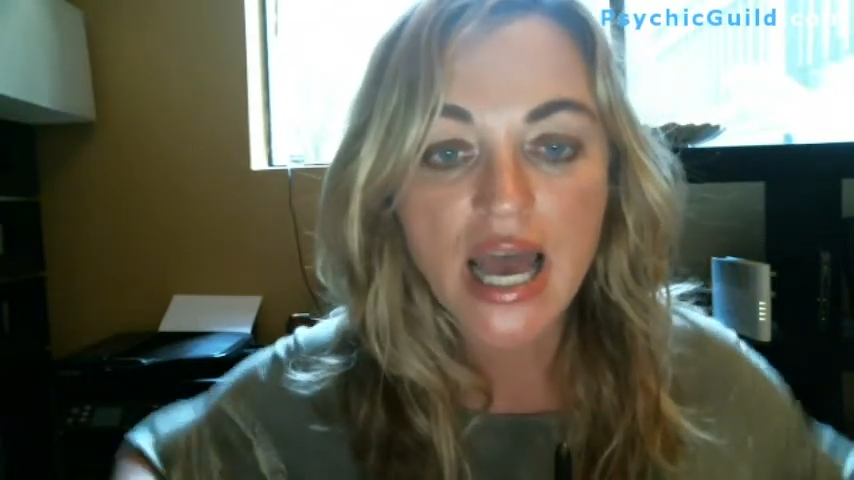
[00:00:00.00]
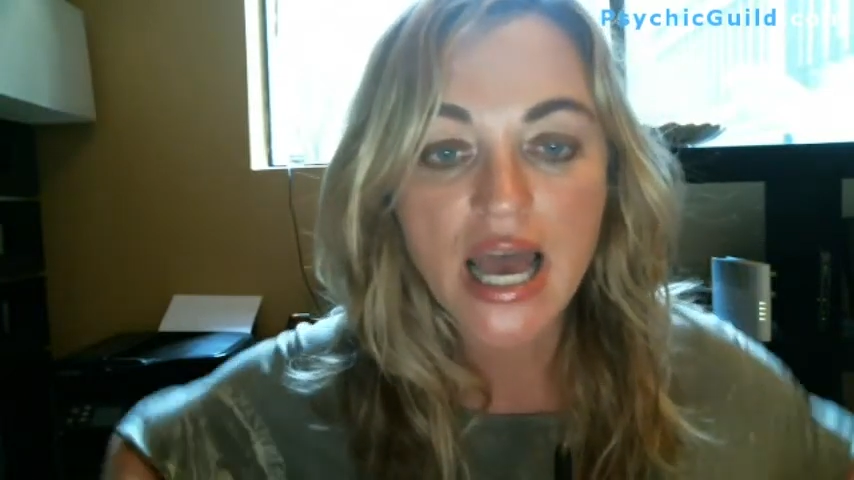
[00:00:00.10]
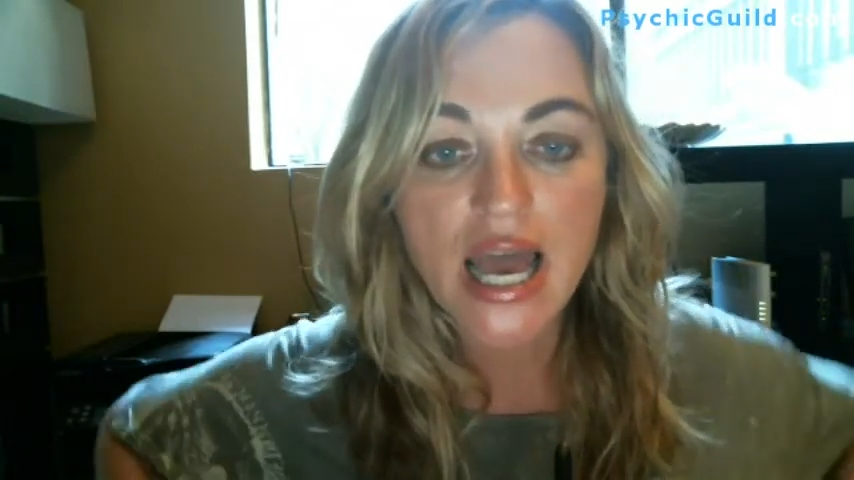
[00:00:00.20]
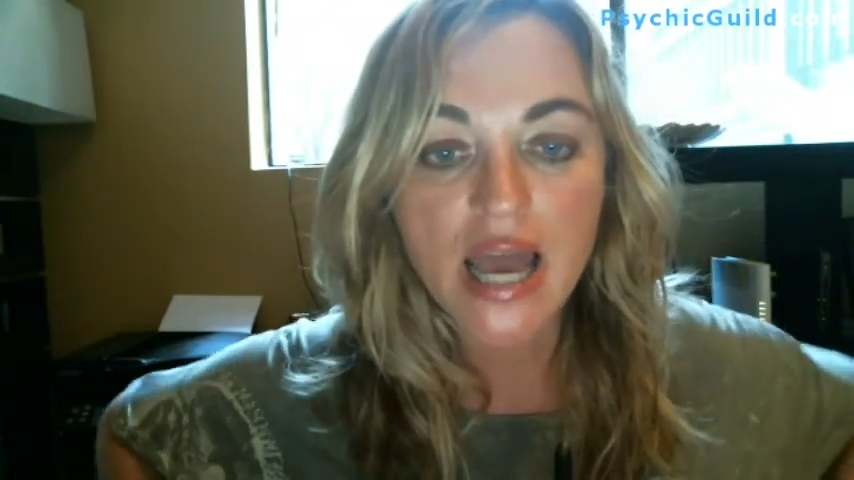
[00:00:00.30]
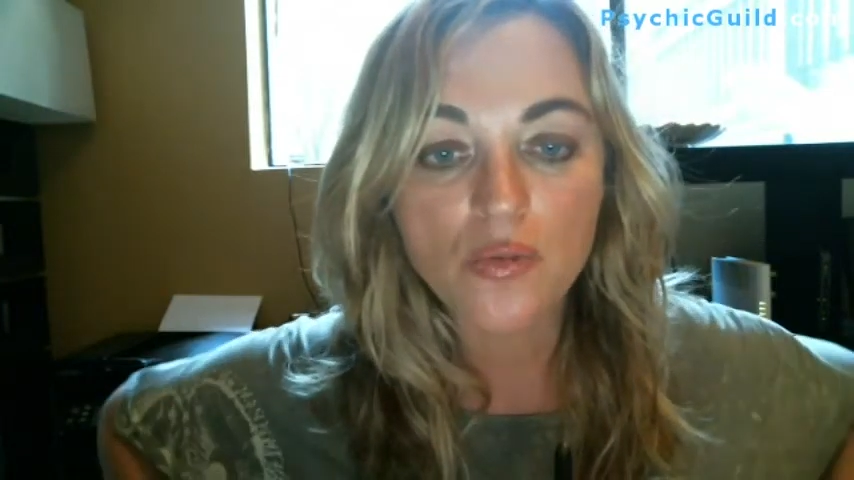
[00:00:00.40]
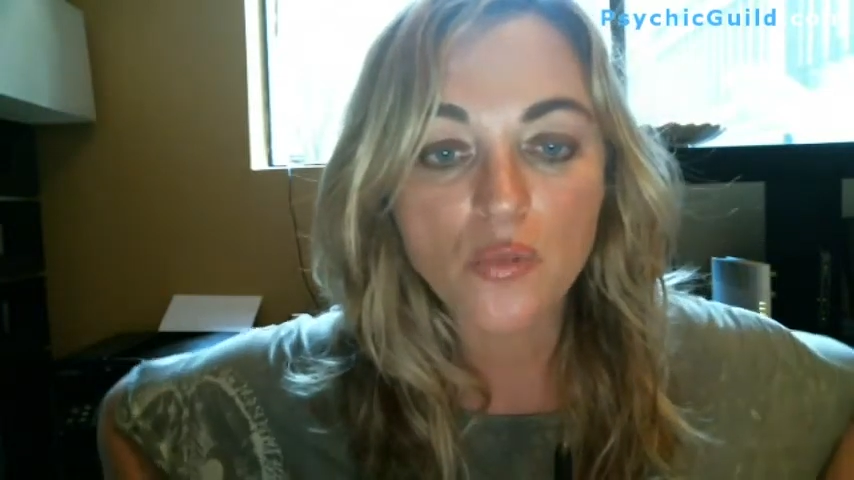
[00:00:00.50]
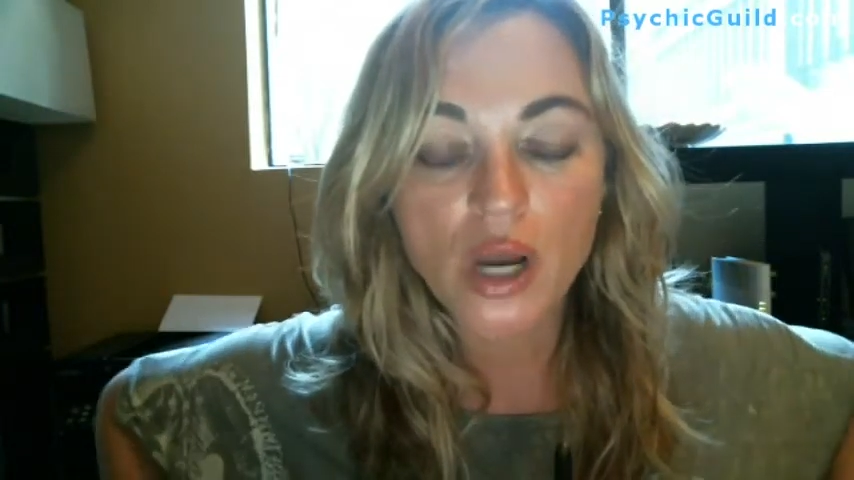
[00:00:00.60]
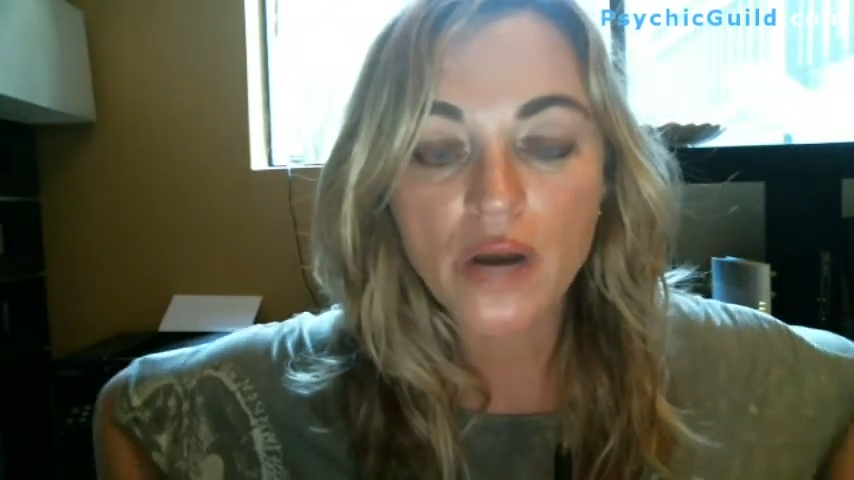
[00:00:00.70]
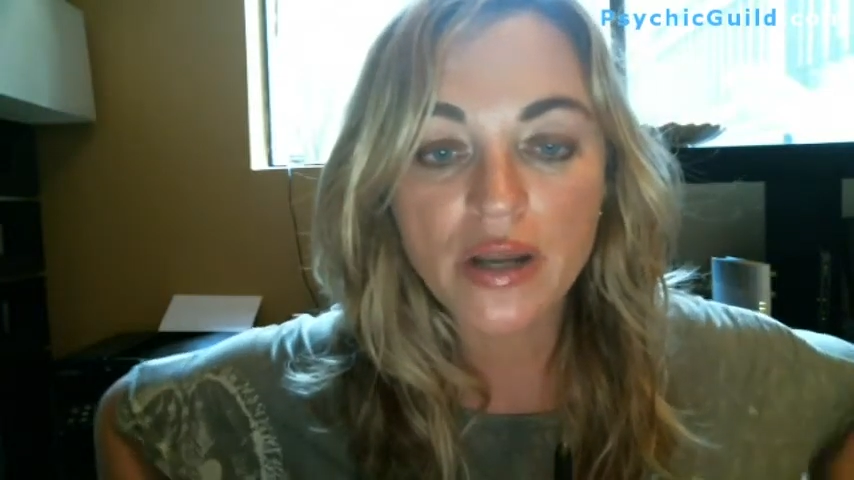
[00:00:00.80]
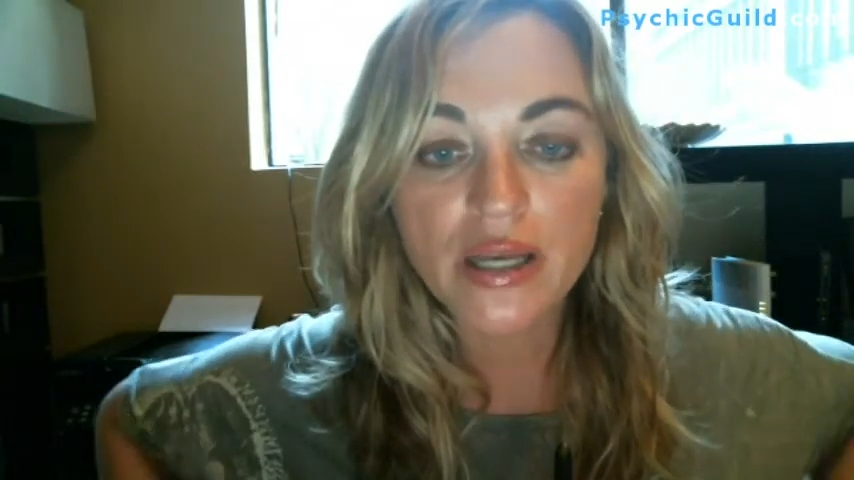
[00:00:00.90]
and
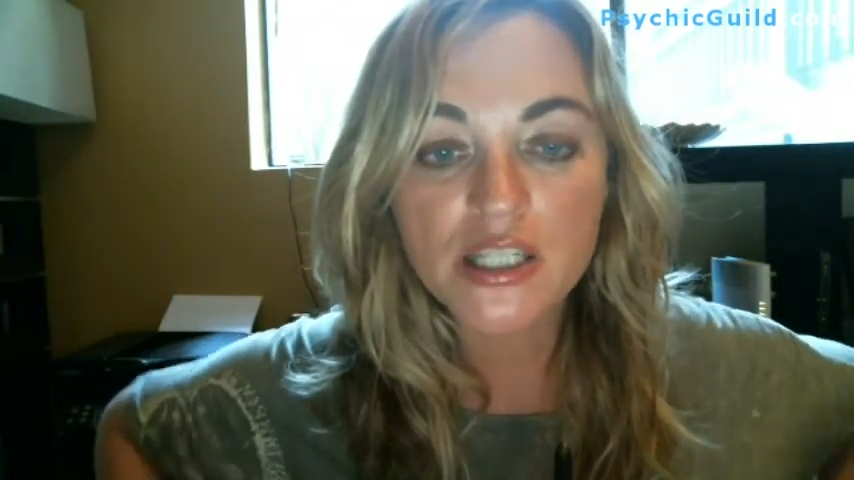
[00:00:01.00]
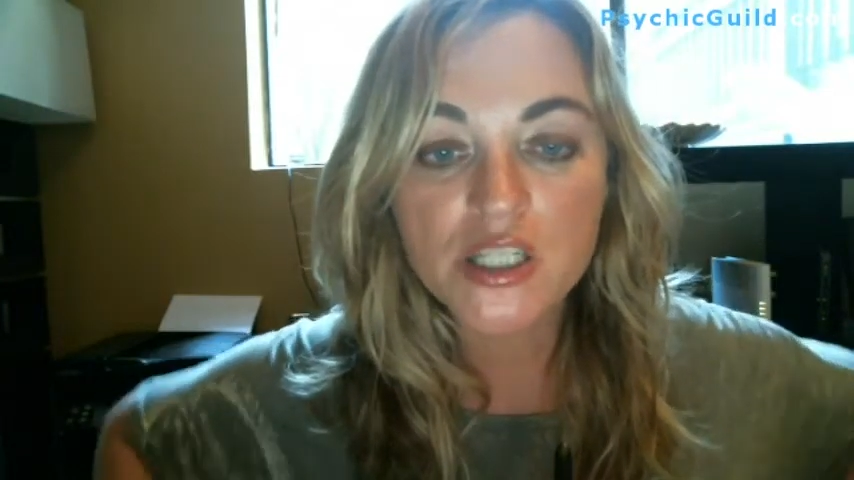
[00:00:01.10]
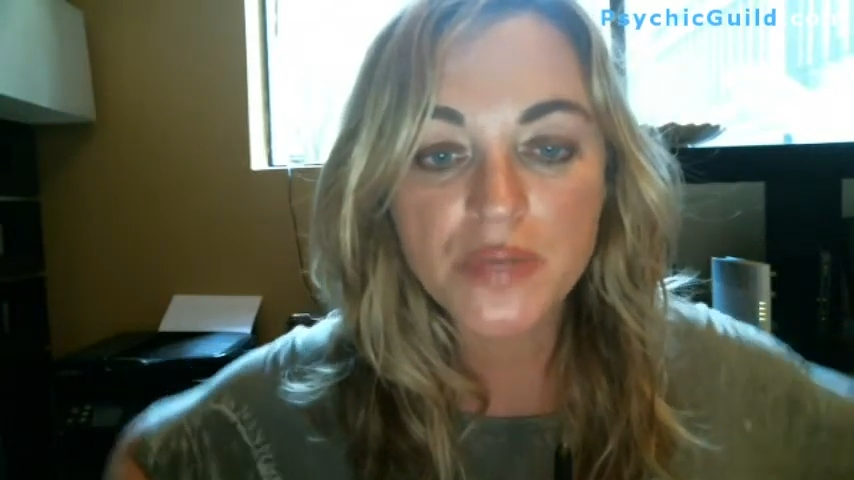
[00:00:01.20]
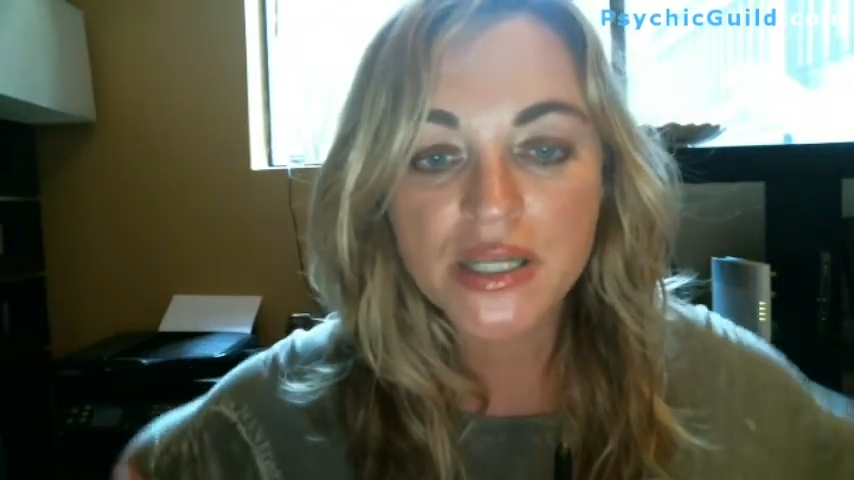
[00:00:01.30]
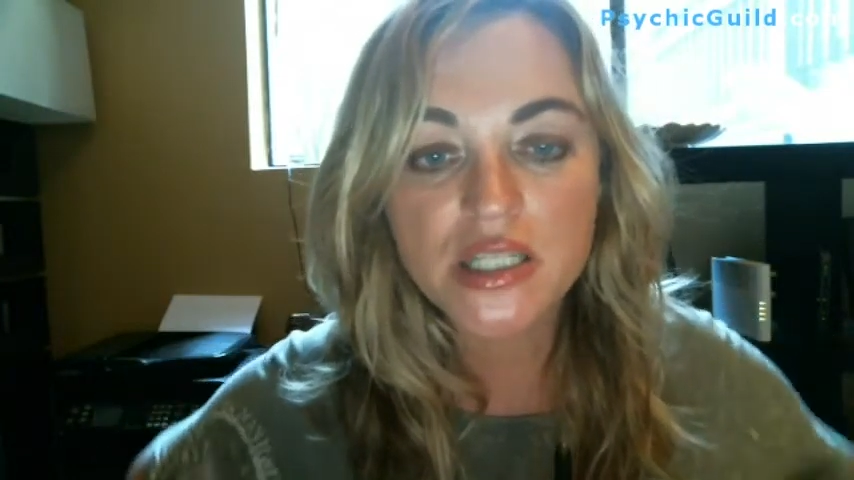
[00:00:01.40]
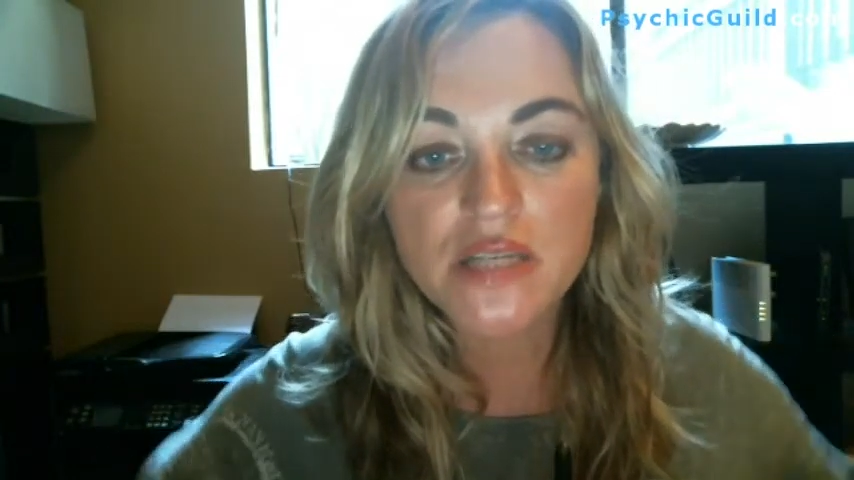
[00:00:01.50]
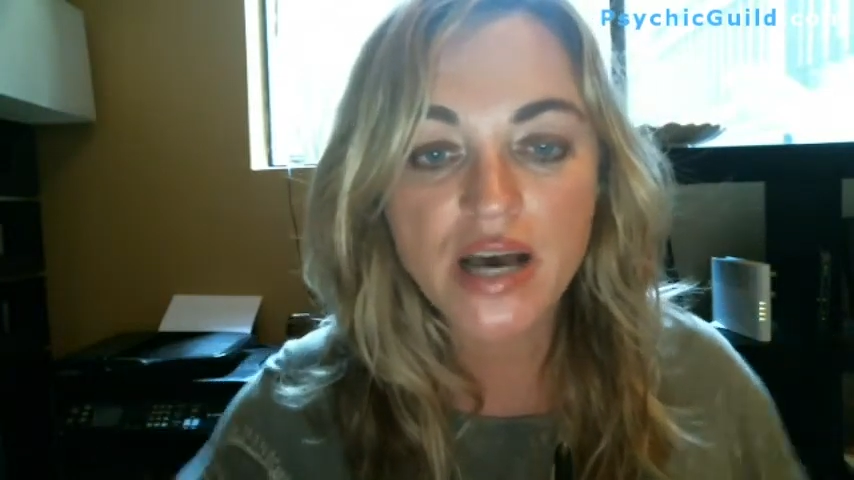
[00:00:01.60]
wearing expensive